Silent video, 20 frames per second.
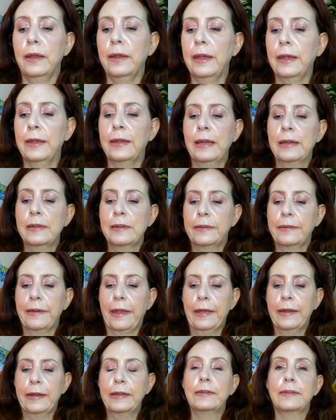again to
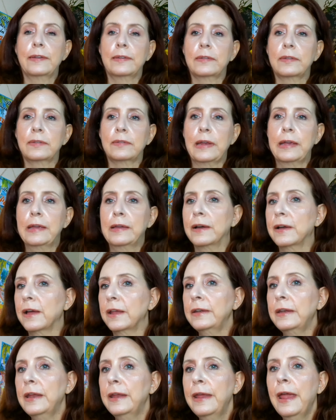get it to stay
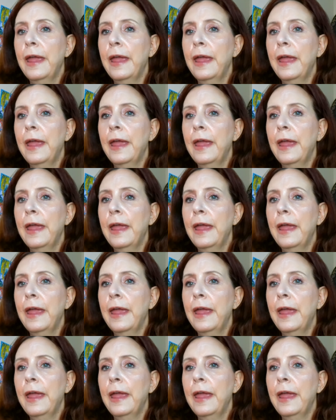on.